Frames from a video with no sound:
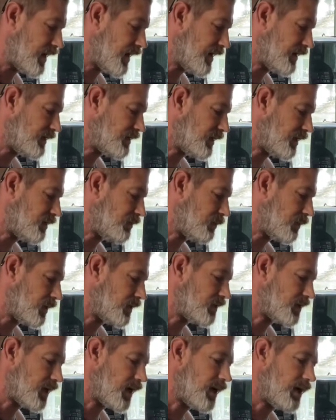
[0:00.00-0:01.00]
I did
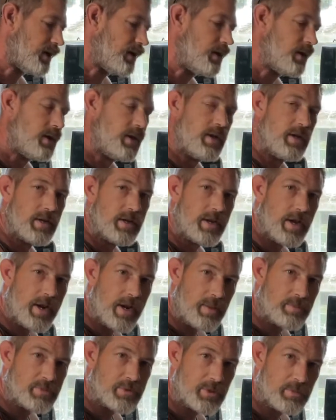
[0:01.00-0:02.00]
was I cut
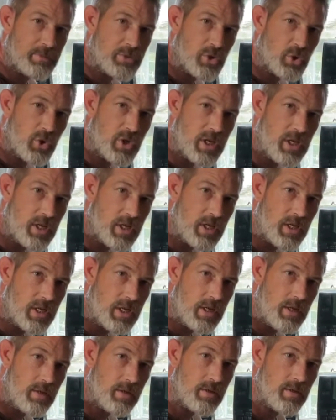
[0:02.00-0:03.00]
up some
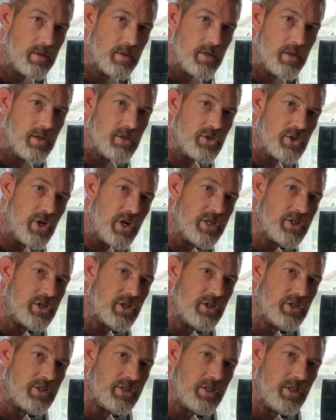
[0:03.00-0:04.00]
zucchini. So as you
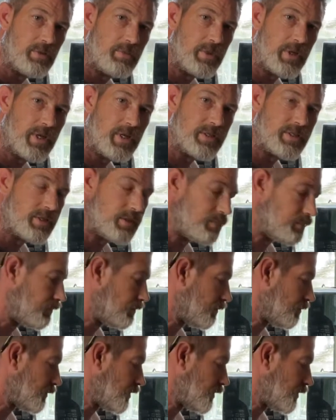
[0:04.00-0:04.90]
can see, we got some